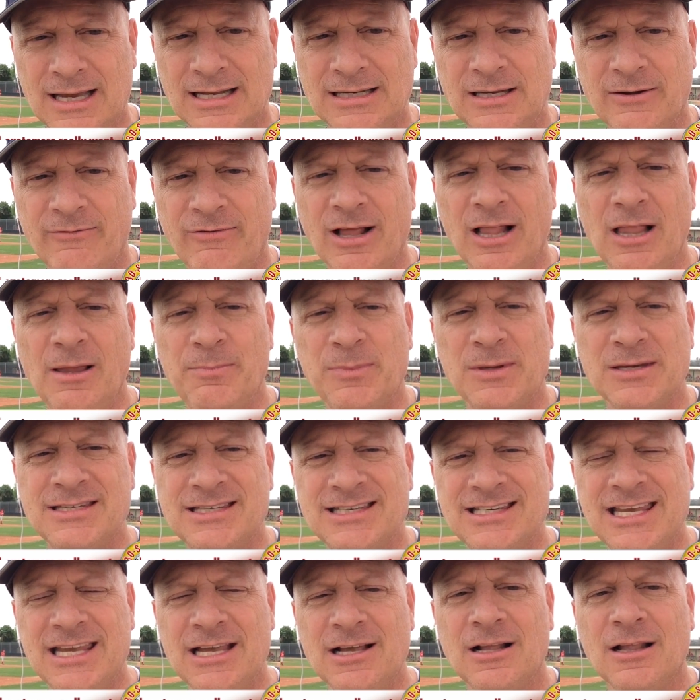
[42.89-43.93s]
Develop the
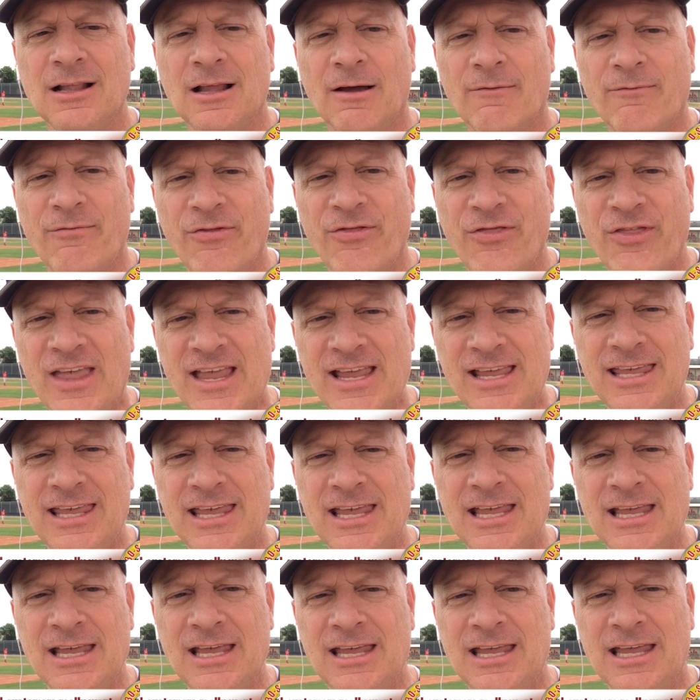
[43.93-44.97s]
skill of
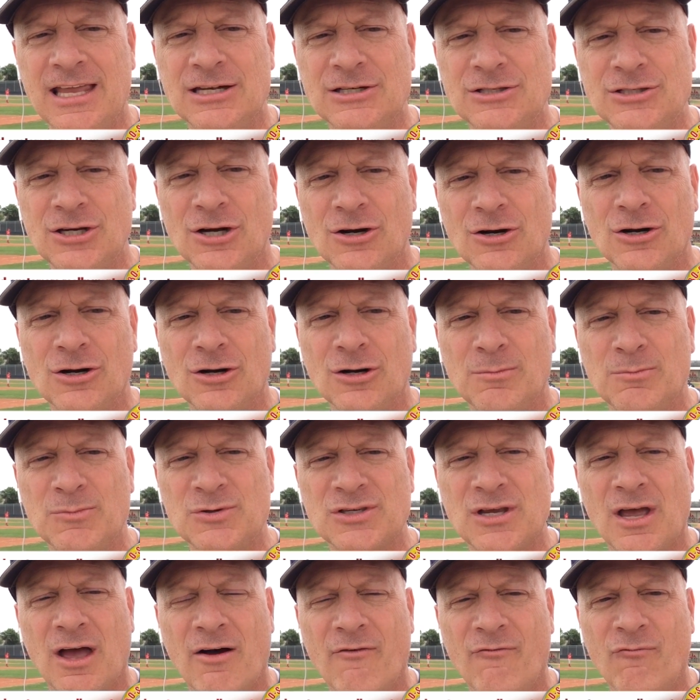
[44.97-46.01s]
thinking in
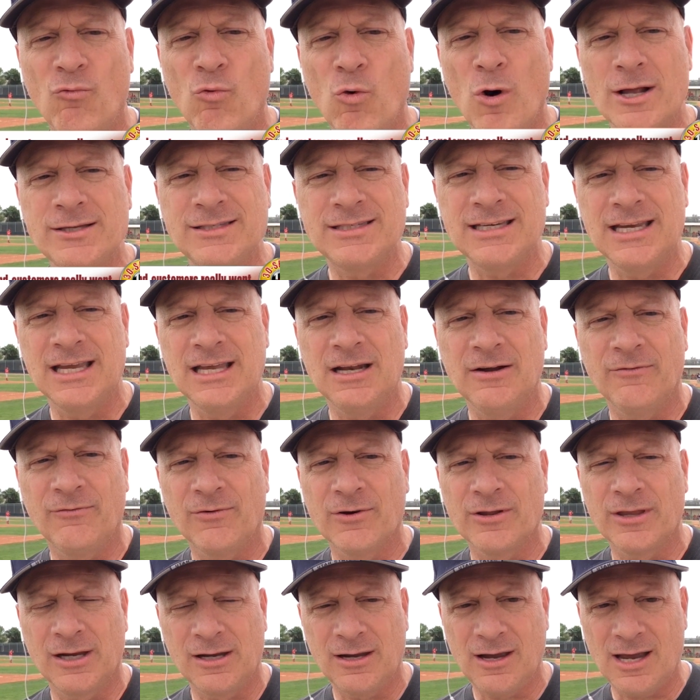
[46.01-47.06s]
terms of what's in it
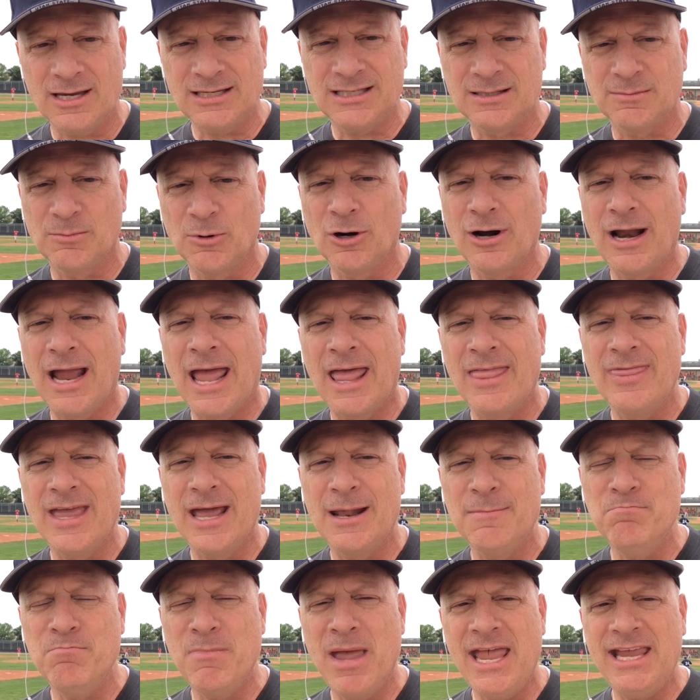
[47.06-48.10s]
for the customer and
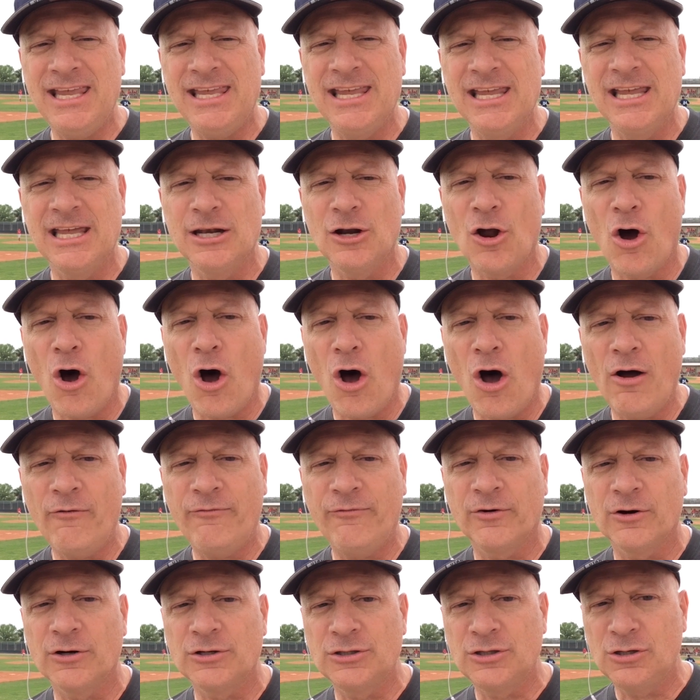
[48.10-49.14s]
then making an
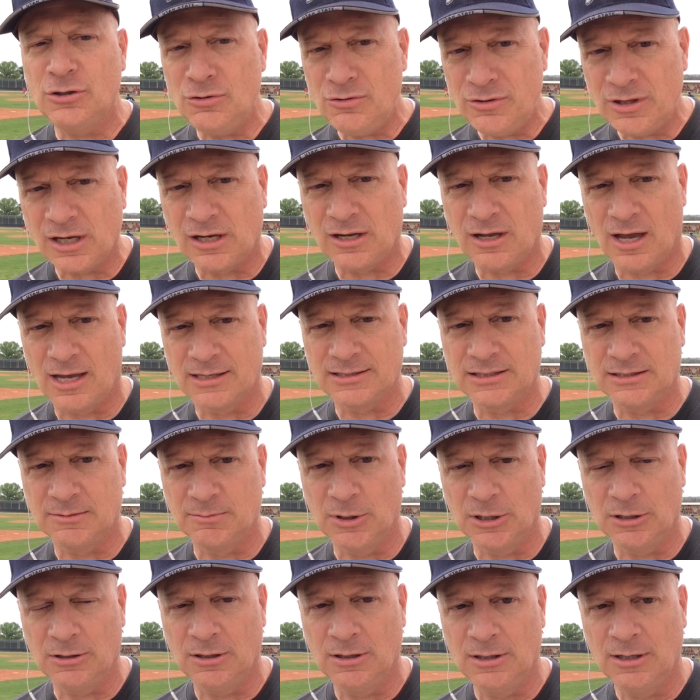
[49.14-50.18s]
offer to the
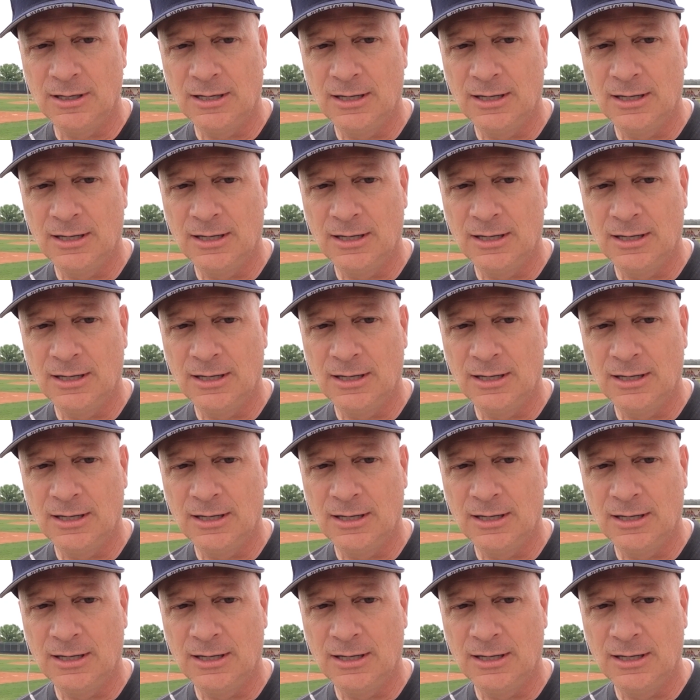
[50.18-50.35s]
customer